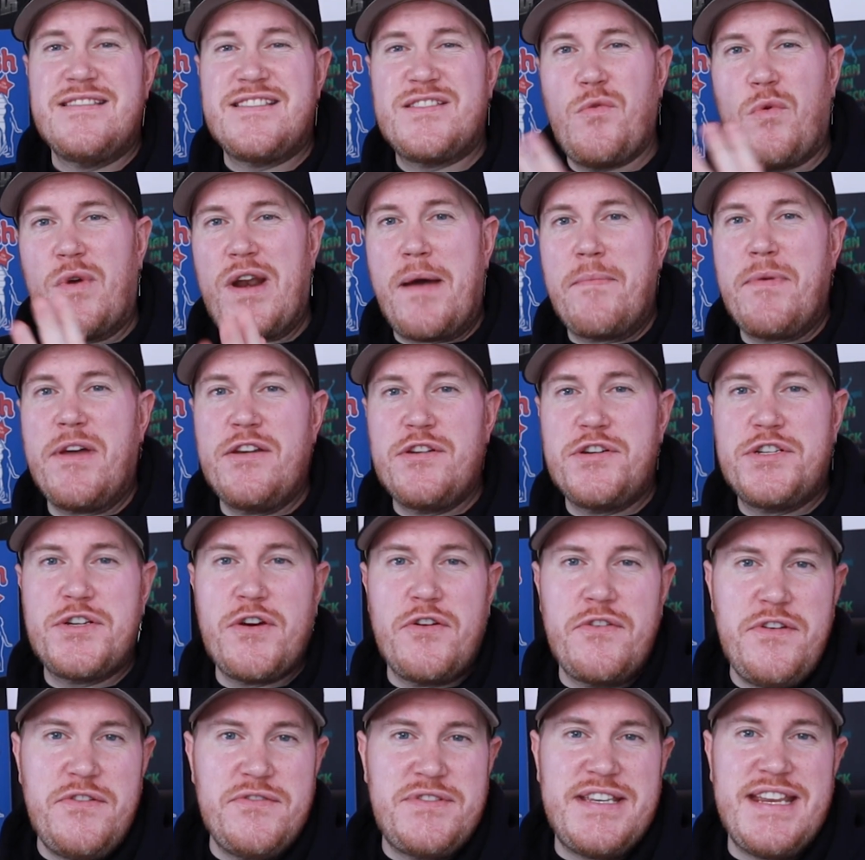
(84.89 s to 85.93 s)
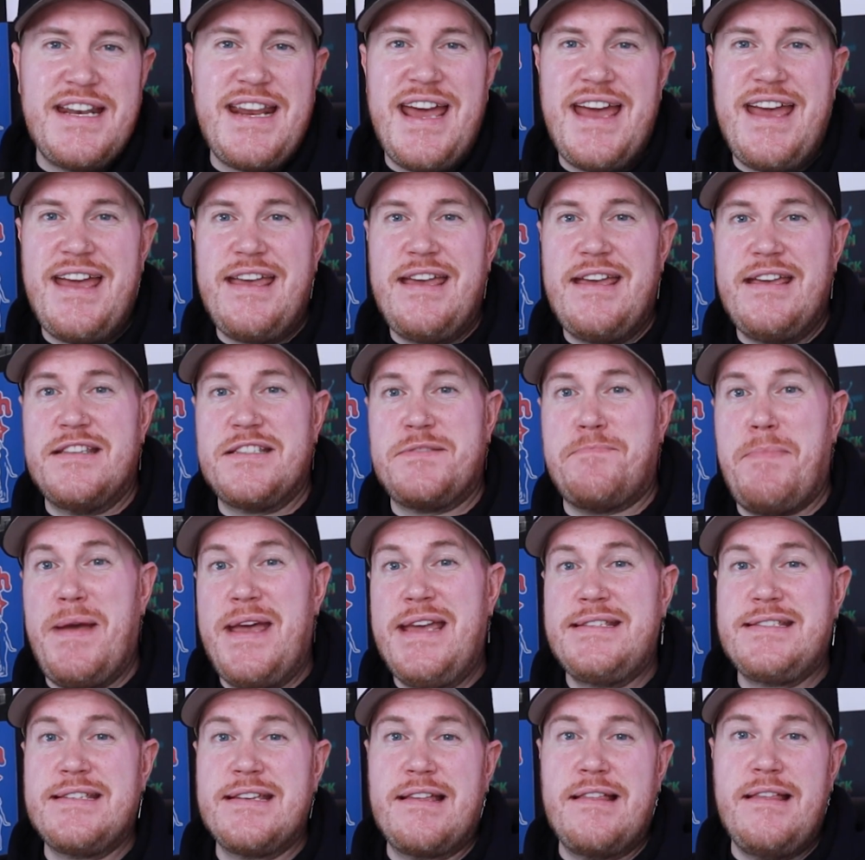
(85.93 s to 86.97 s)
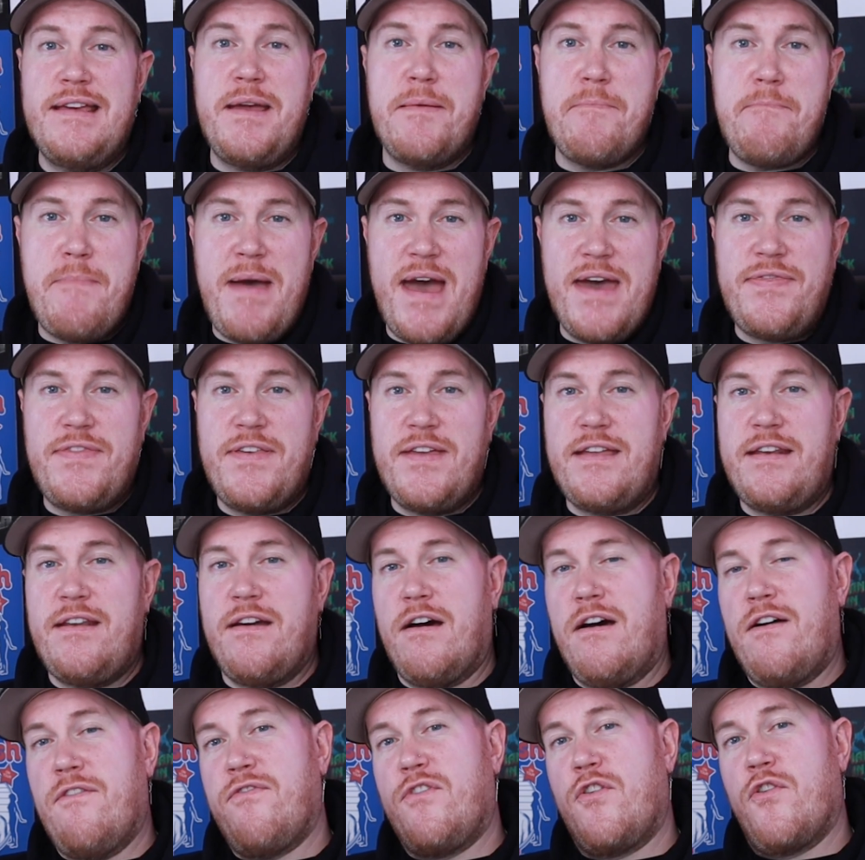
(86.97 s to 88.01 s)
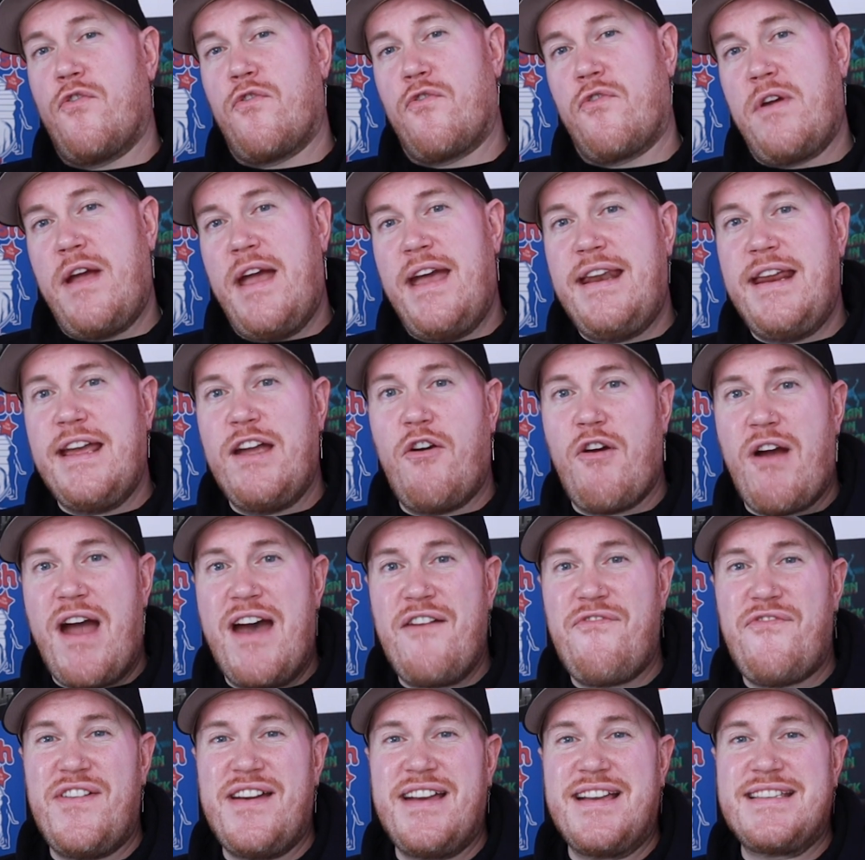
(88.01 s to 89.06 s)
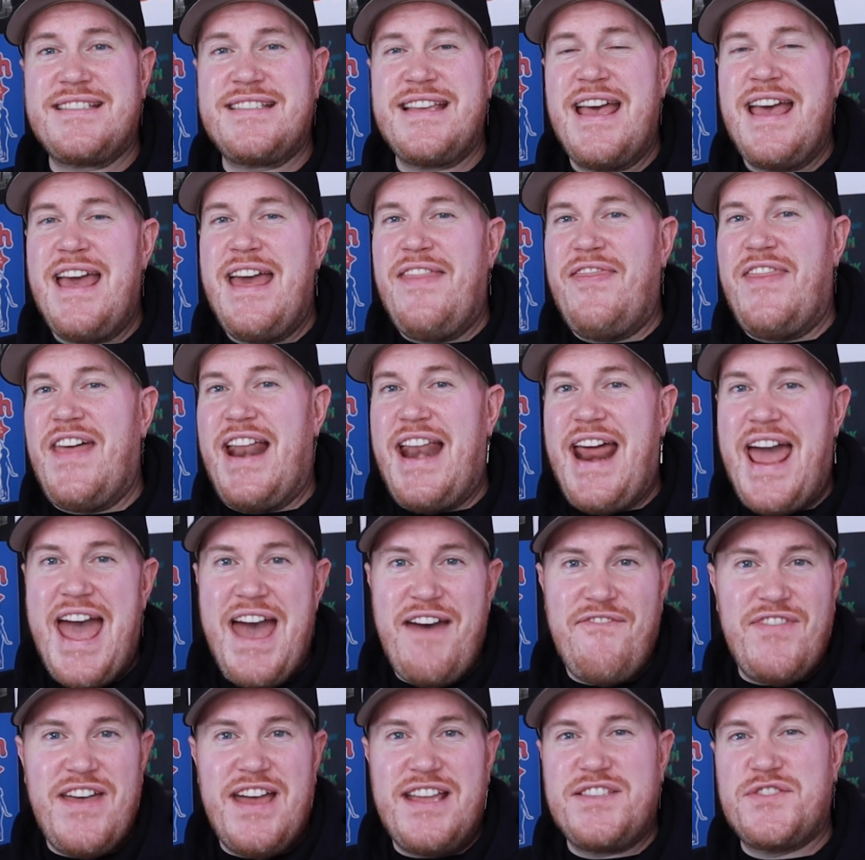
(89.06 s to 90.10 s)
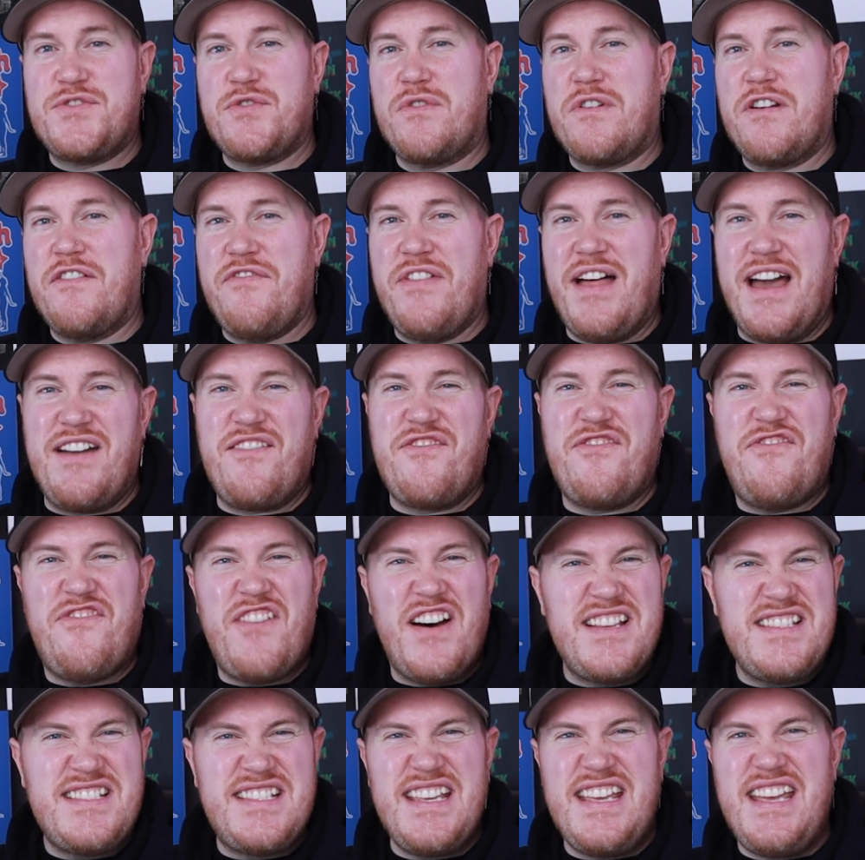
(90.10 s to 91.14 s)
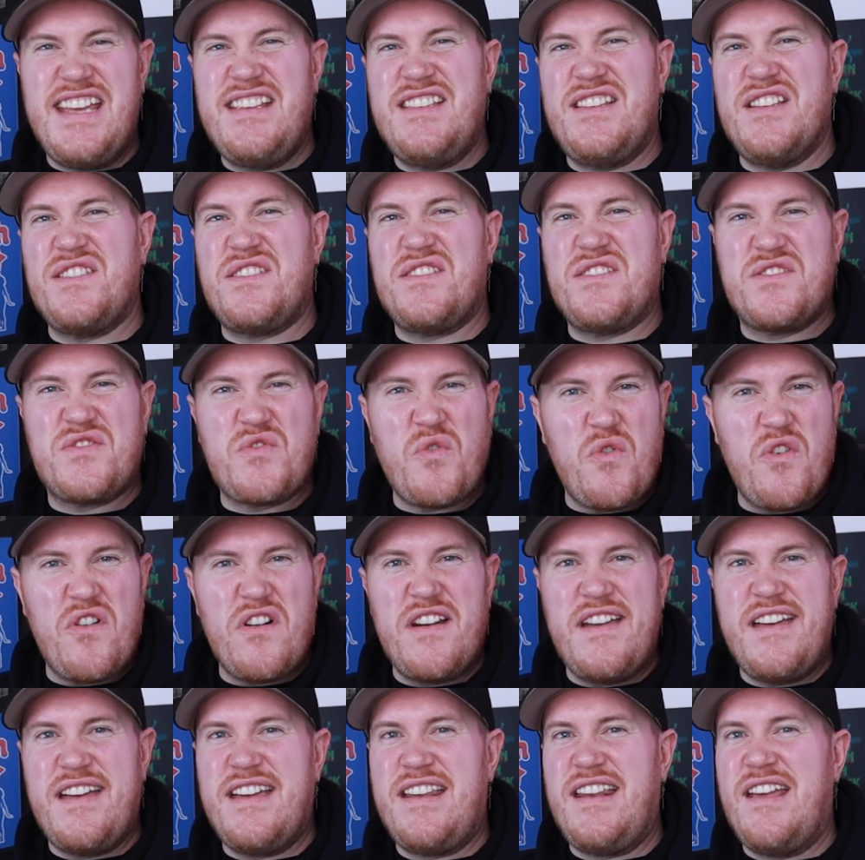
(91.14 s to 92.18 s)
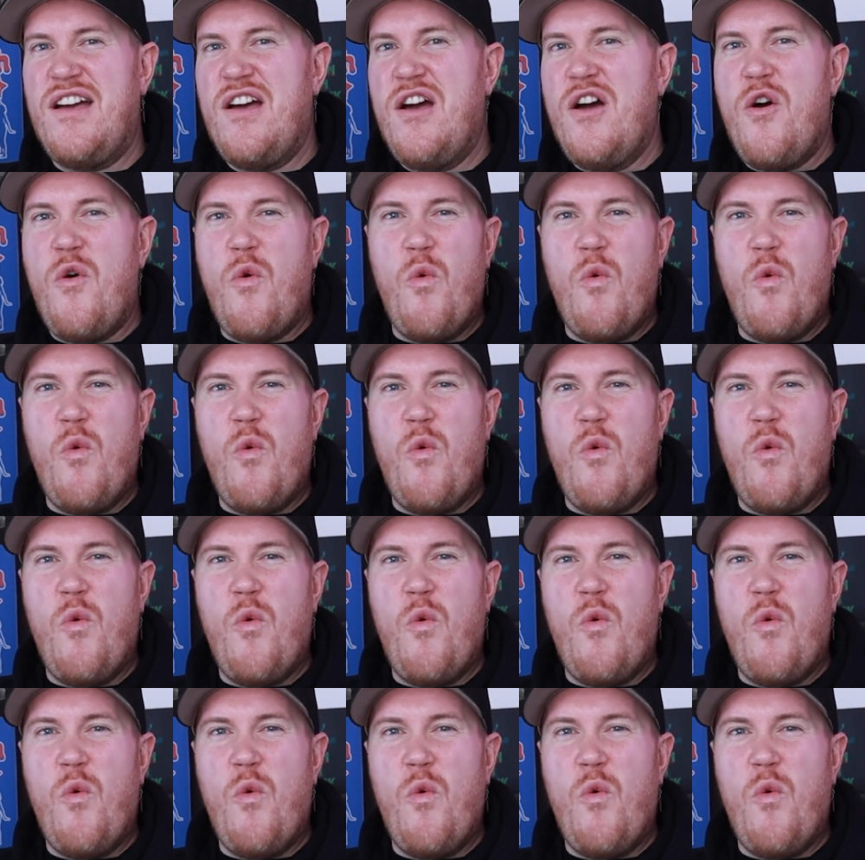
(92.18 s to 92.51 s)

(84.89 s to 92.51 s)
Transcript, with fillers: So what I'm gonna show you today is basically a method of creating graphics that have that sort of like fuzzy, distorted,